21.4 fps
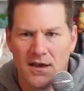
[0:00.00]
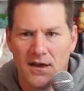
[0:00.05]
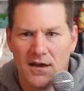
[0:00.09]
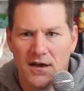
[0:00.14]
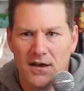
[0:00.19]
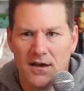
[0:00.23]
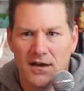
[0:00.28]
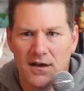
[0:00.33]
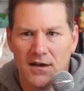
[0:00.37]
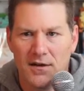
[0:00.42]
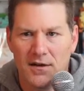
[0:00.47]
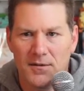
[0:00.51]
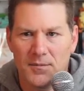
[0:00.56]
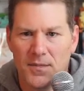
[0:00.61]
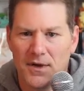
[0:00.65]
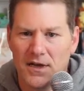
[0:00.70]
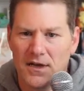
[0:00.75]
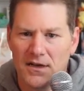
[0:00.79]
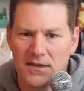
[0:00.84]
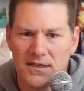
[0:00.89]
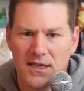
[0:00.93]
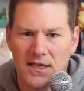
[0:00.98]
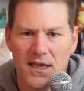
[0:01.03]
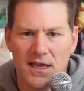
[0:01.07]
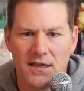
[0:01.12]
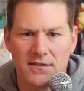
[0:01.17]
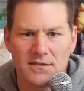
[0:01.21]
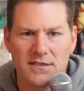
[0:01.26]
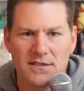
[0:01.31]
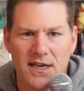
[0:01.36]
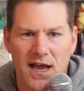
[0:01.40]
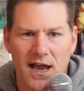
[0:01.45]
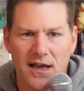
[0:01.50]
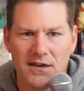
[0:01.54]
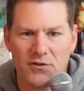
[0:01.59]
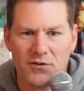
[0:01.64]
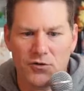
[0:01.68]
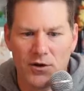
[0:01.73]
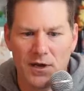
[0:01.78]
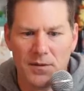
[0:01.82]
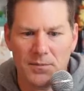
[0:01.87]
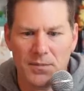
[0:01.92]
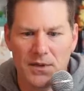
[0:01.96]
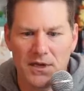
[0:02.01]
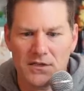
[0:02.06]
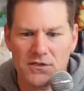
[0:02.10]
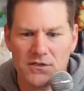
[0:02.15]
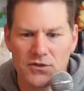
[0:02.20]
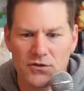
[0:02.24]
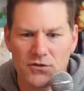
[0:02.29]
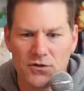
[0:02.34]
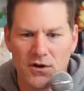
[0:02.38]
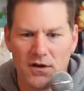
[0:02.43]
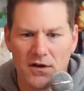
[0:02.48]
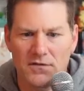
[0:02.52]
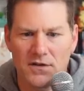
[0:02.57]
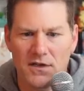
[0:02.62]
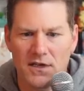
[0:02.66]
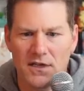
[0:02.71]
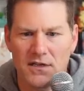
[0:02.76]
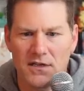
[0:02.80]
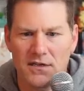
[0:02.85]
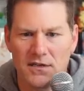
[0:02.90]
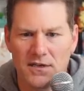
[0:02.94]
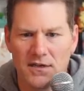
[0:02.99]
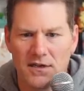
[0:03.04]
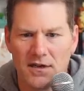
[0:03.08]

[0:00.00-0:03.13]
Again, not a great picture of it.